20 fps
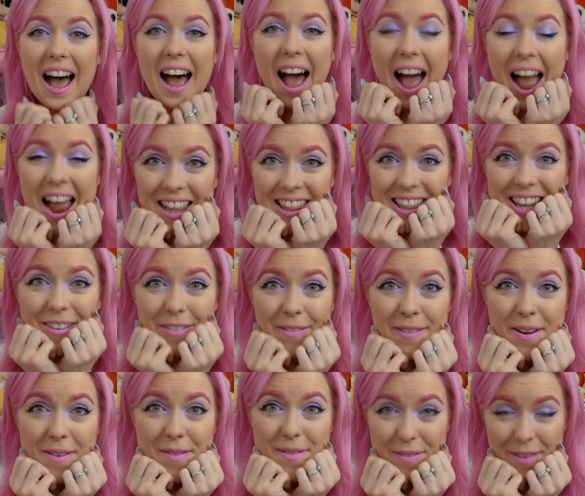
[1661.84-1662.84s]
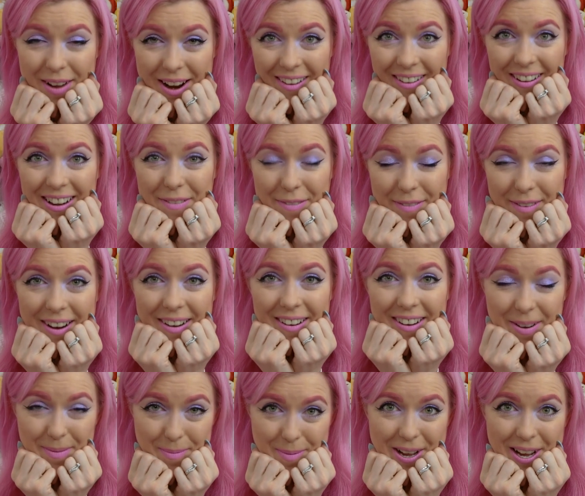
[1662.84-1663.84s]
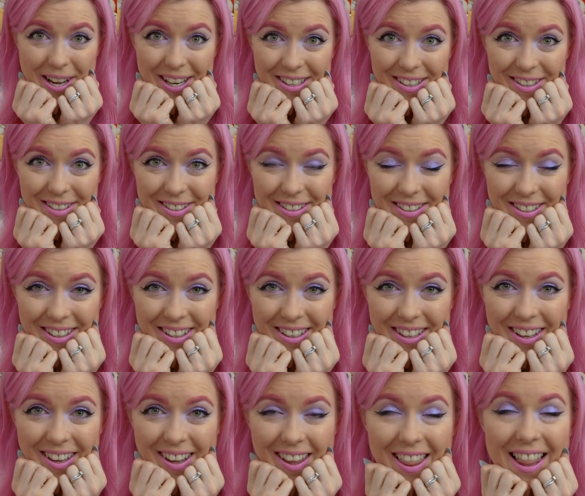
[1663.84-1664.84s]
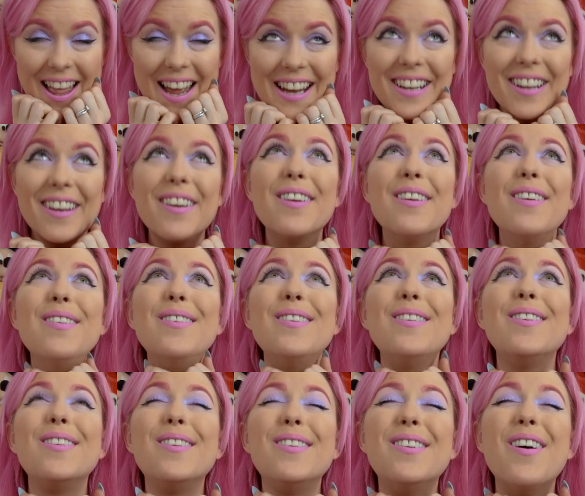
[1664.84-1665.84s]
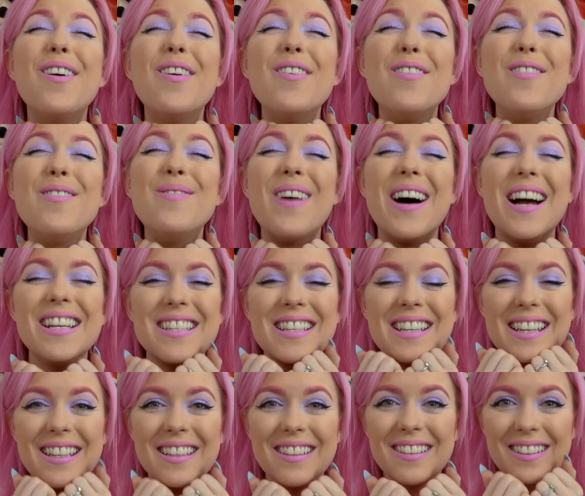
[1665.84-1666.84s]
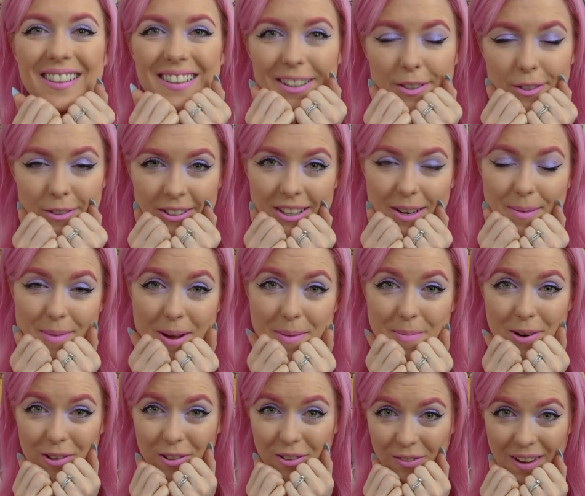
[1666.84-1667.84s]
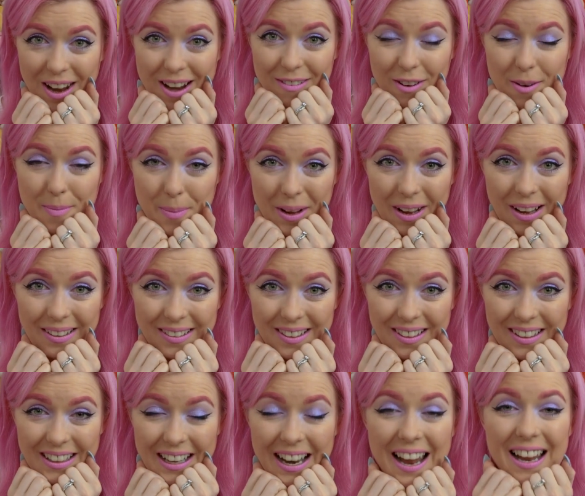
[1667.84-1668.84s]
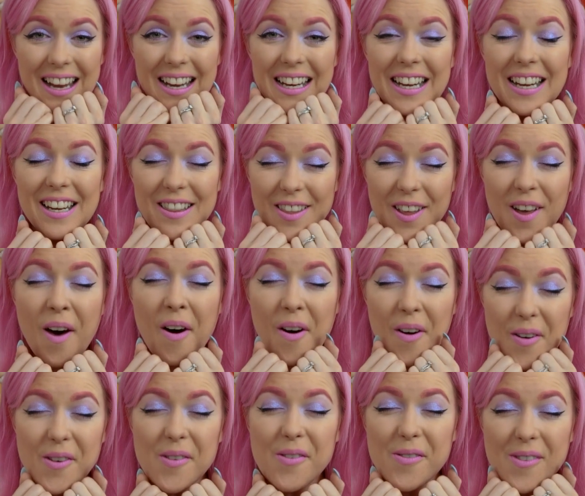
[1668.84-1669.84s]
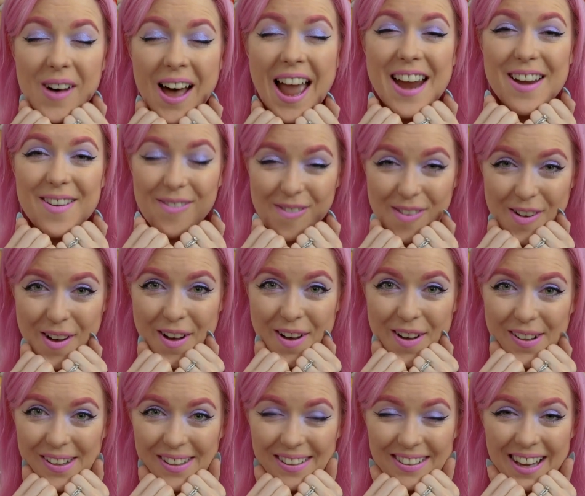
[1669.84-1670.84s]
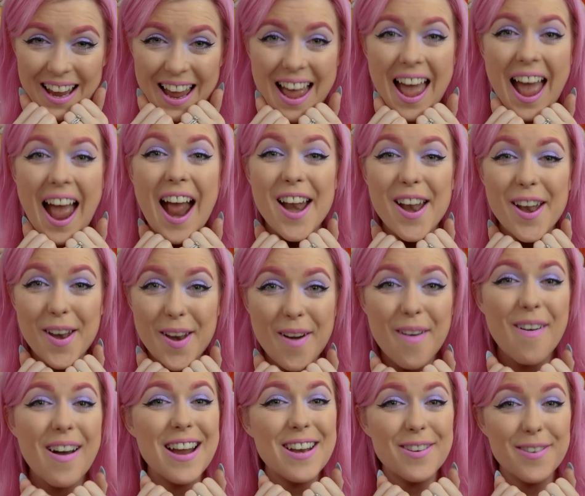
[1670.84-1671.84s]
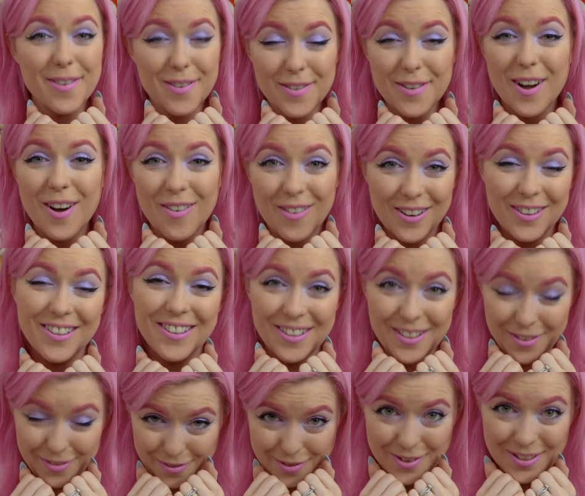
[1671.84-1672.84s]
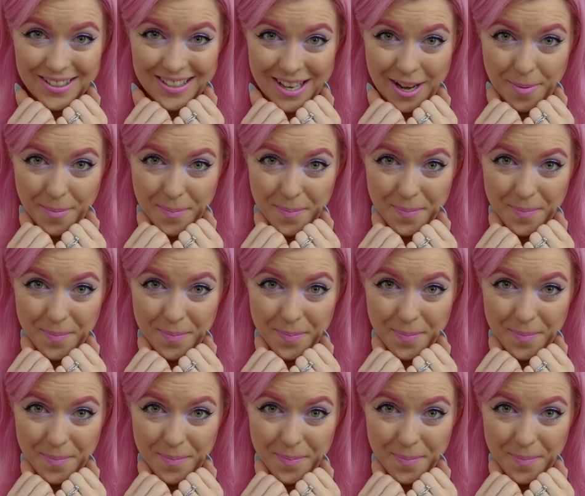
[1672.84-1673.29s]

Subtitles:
I love him very, very much. Like, so much. He is literally my most favorite person in the whole wide world, and no, I do not want to divorce him.